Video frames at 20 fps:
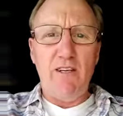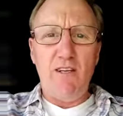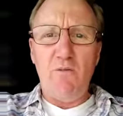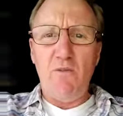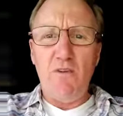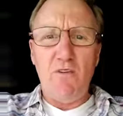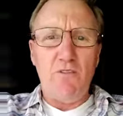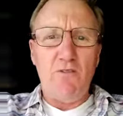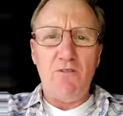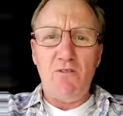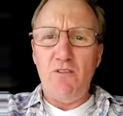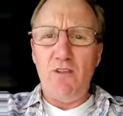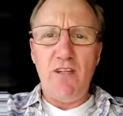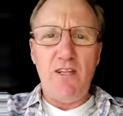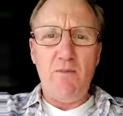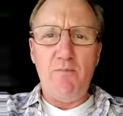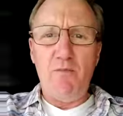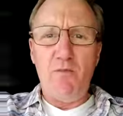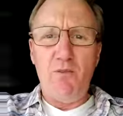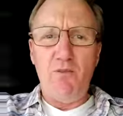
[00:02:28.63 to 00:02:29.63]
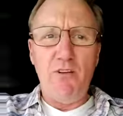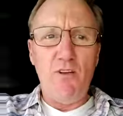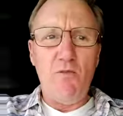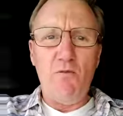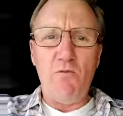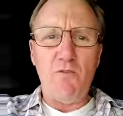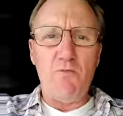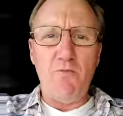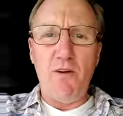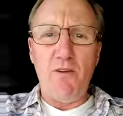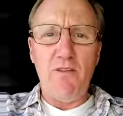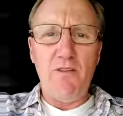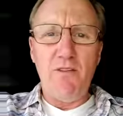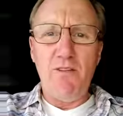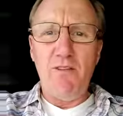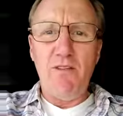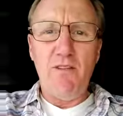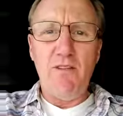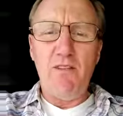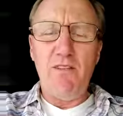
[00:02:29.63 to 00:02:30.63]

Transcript: We got through the airport, no one was bothered.